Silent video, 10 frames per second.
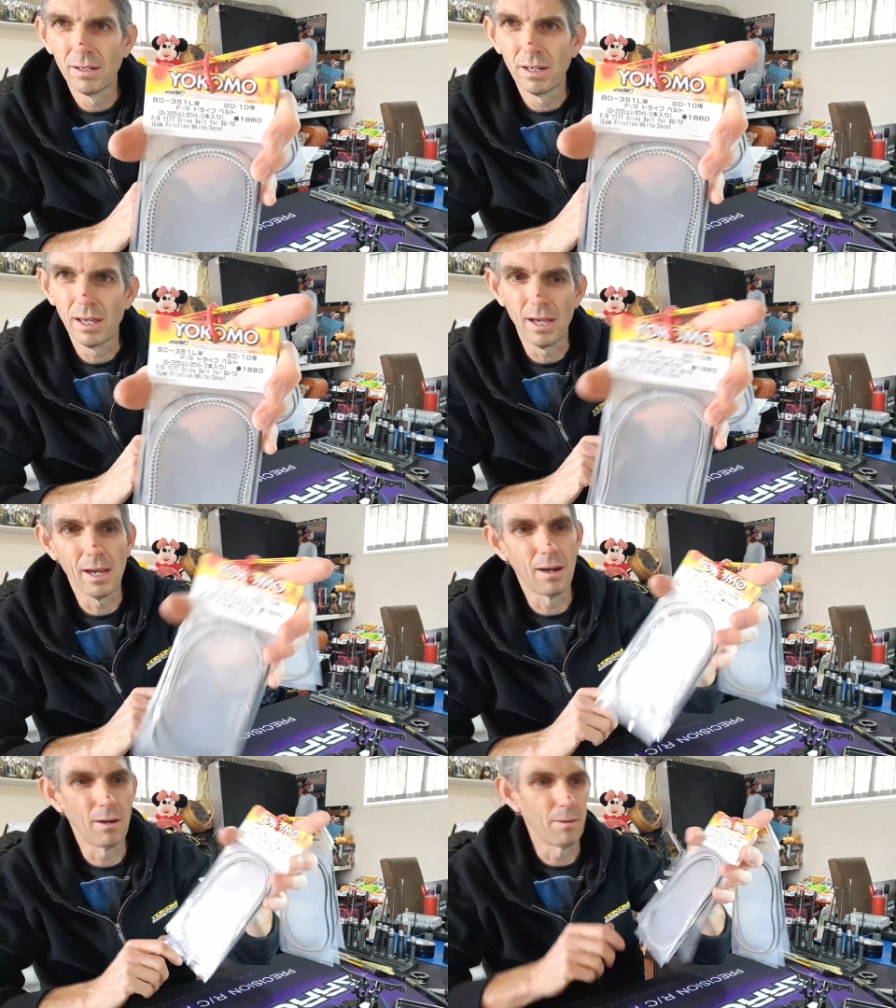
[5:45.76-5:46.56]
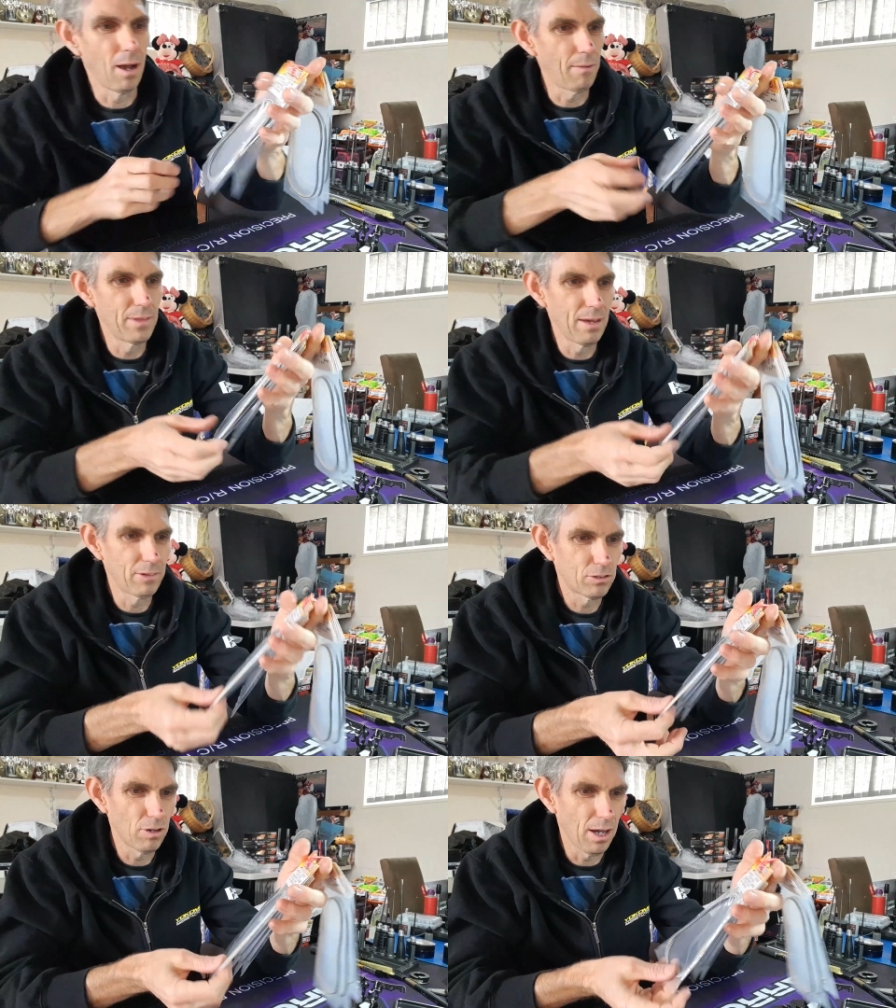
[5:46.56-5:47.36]
Now, I've
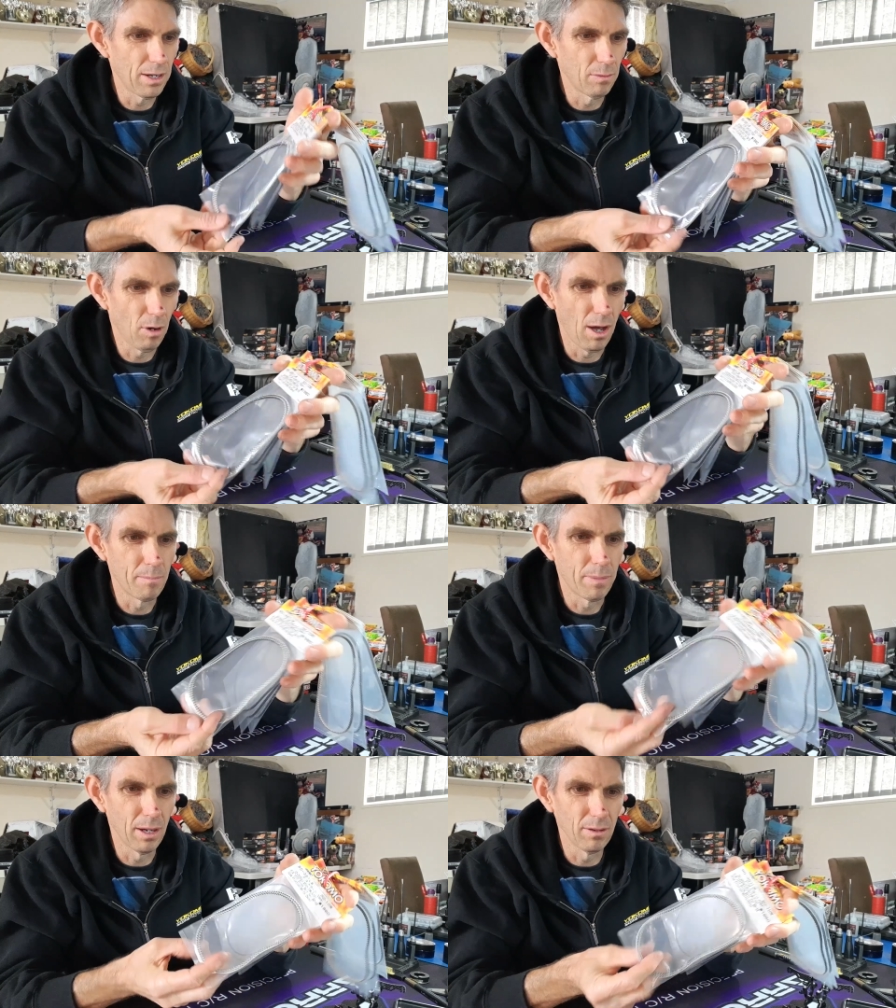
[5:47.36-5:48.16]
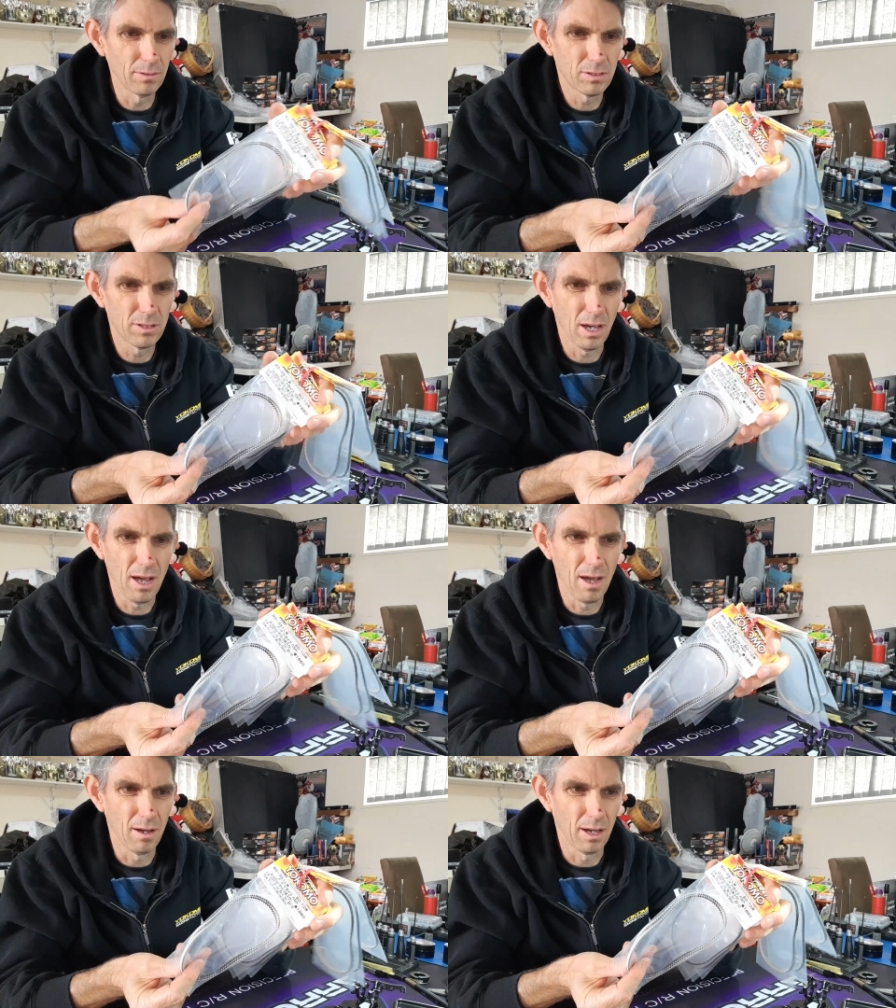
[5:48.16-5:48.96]
never tried the white belt, so
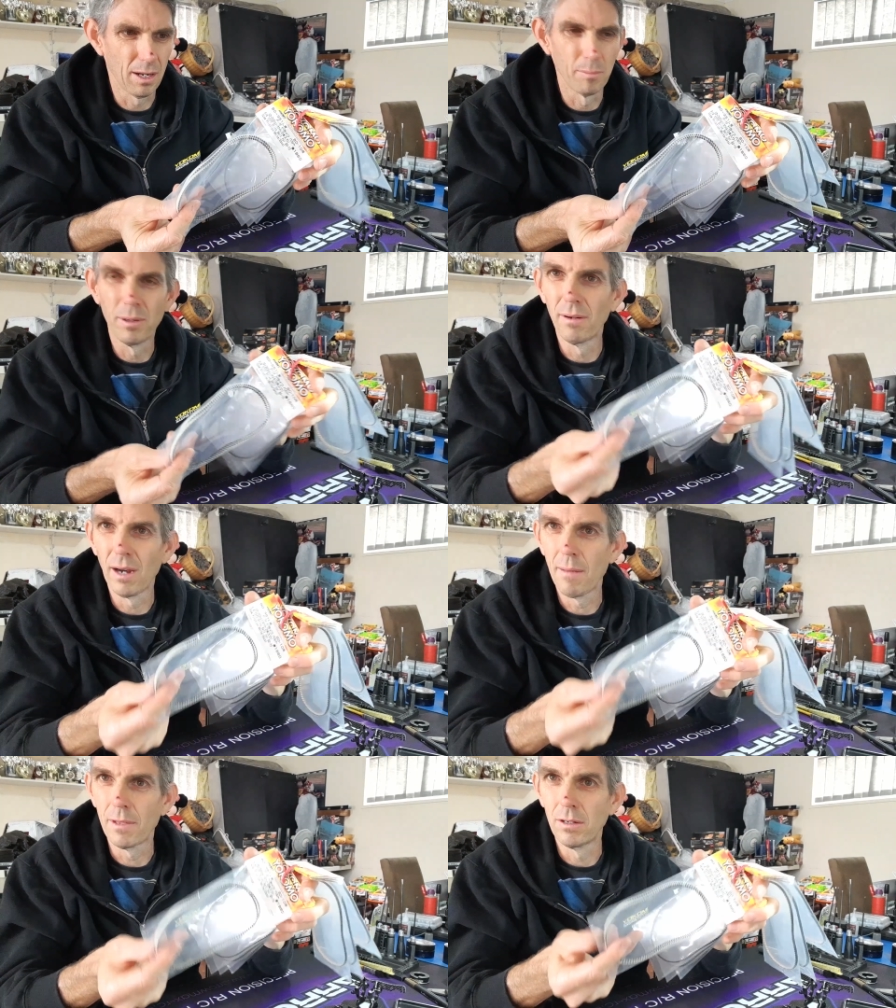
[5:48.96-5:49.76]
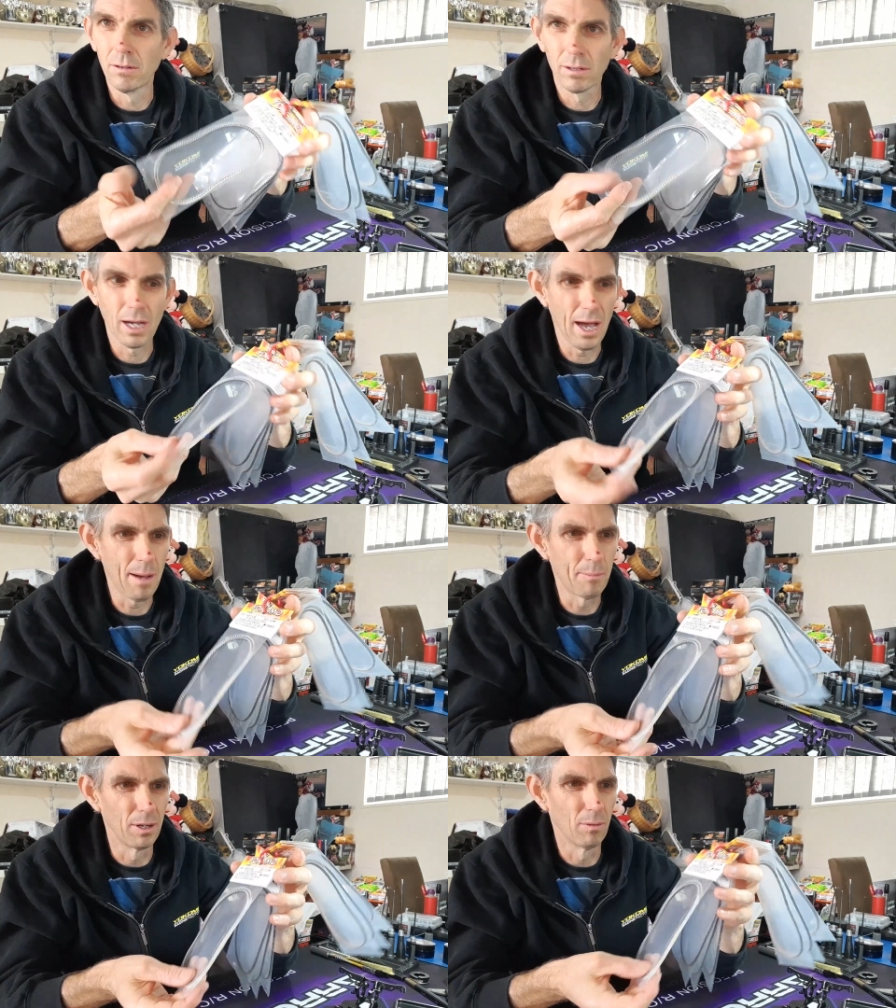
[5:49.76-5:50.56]
I'm going to build up the new
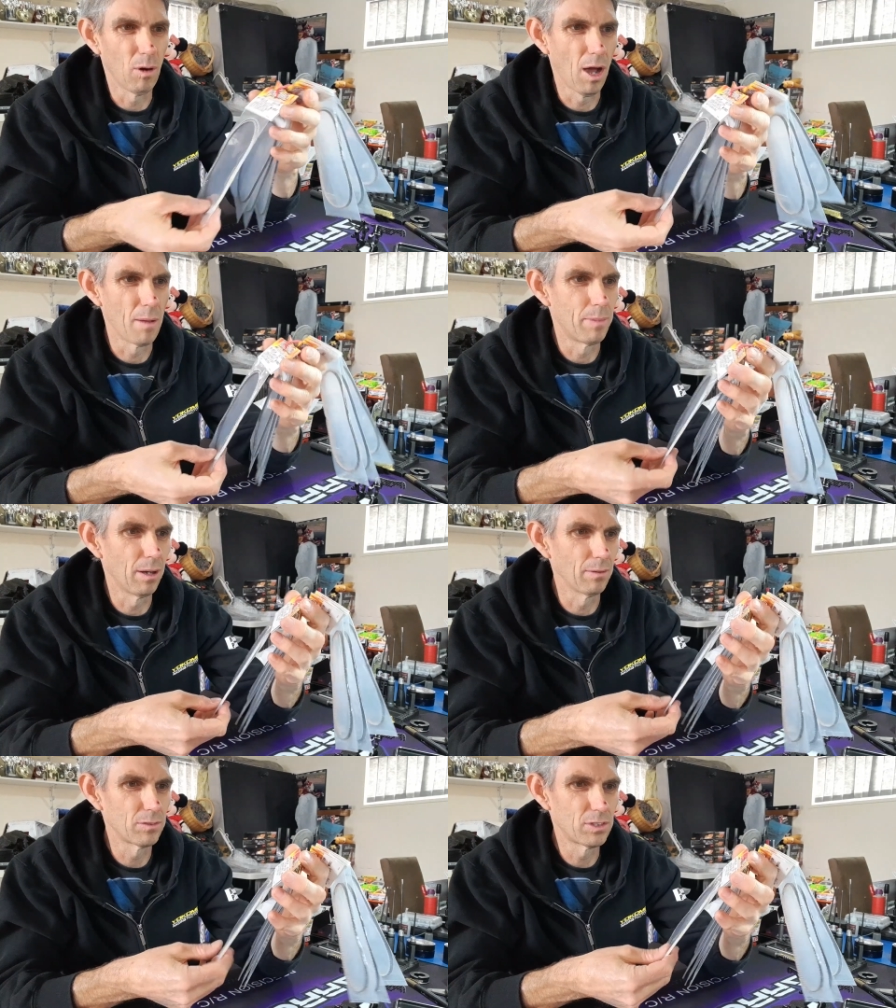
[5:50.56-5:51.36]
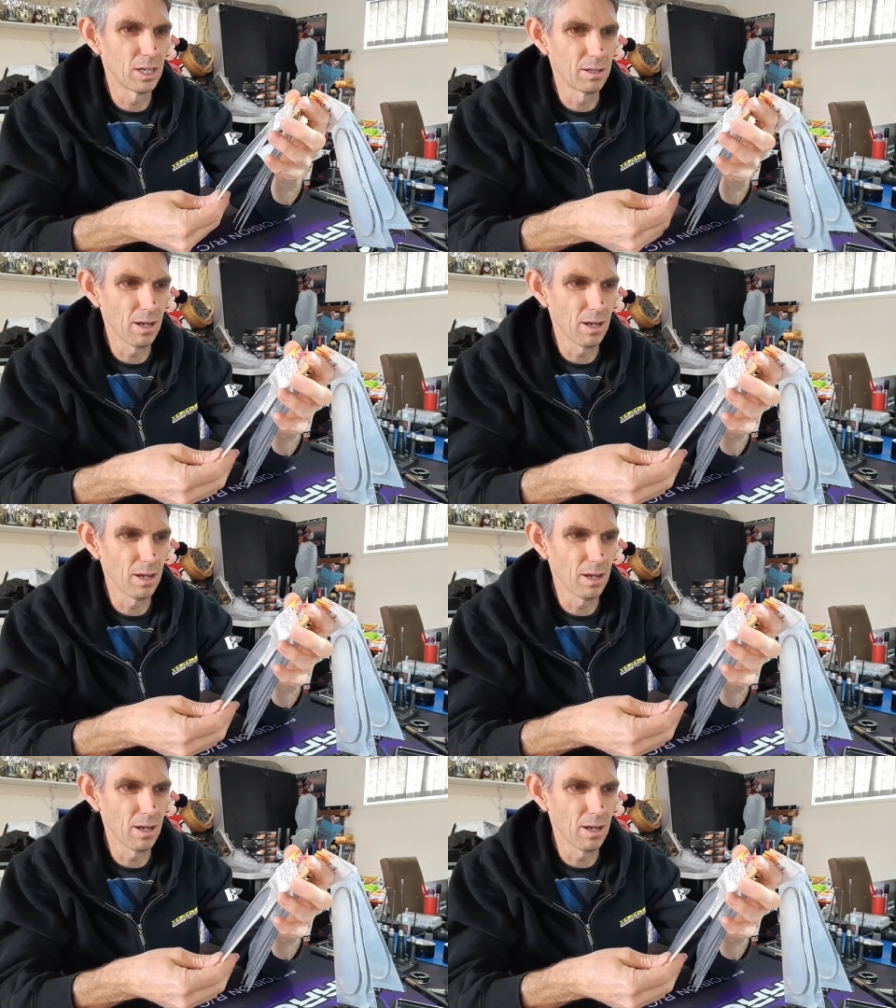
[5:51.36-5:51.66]
car, put the white belts in.